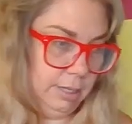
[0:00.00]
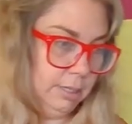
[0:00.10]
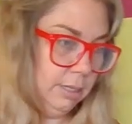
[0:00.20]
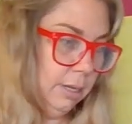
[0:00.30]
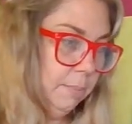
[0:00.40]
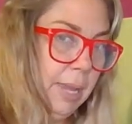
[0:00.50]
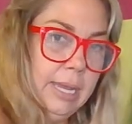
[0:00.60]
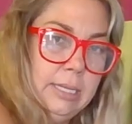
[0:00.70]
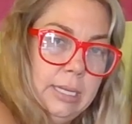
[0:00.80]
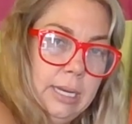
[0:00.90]
Need to
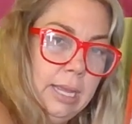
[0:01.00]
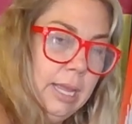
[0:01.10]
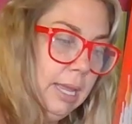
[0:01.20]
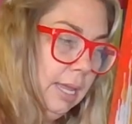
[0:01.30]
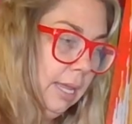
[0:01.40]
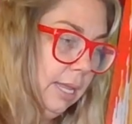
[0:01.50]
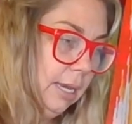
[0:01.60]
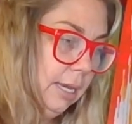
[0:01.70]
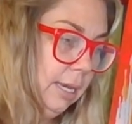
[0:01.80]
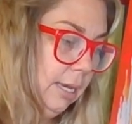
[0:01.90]
paint it
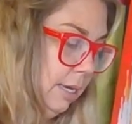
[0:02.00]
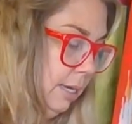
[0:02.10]
again.